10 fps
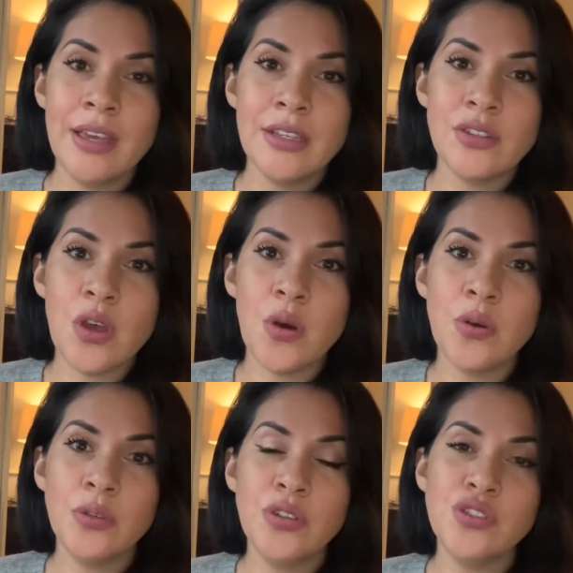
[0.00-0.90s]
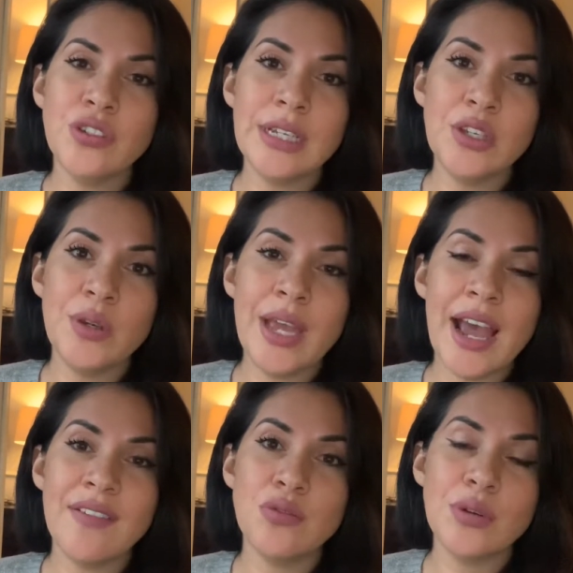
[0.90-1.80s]
So usually you
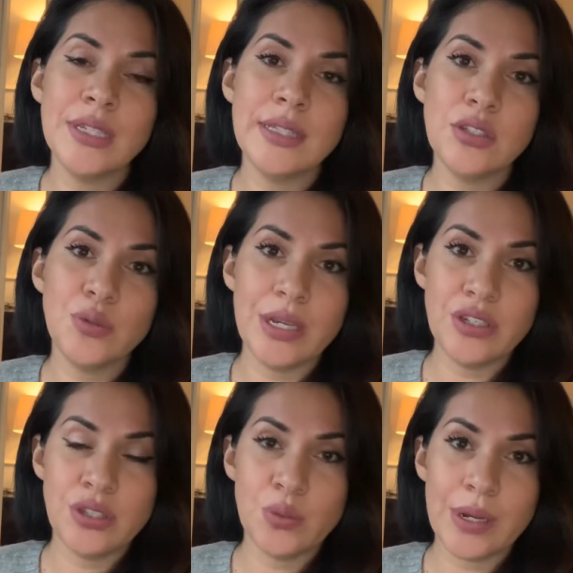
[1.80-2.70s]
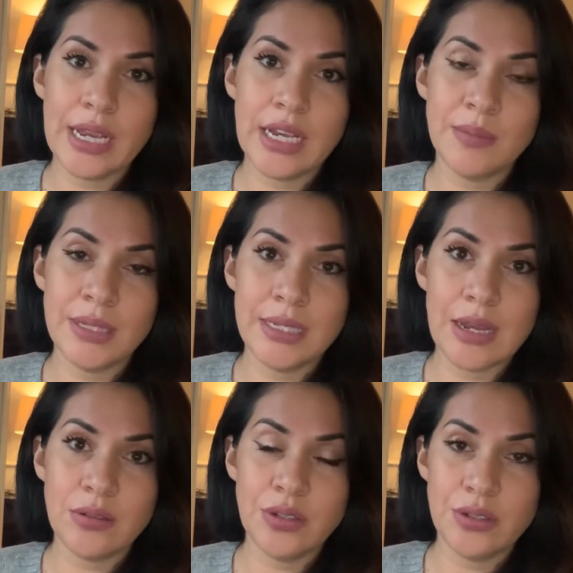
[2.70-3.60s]
have three situations when it comes
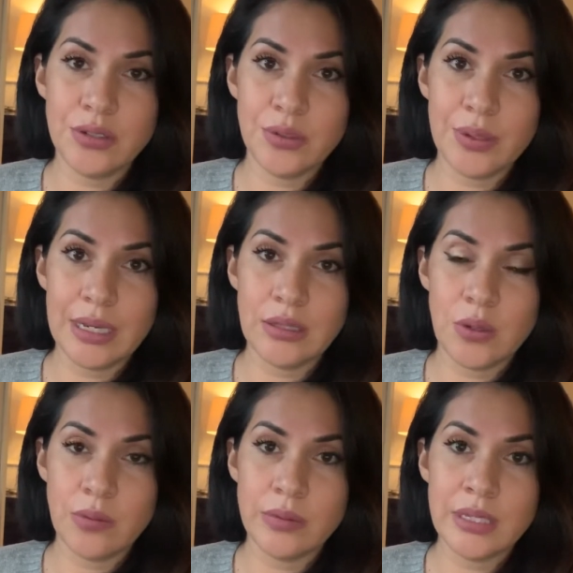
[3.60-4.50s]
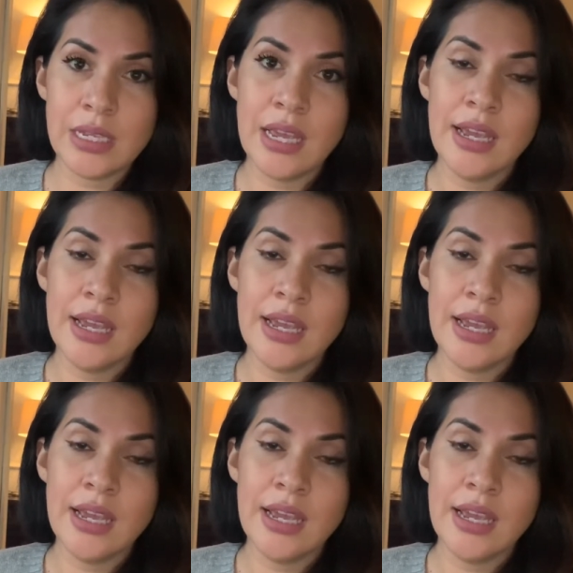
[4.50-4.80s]
down to your student loans.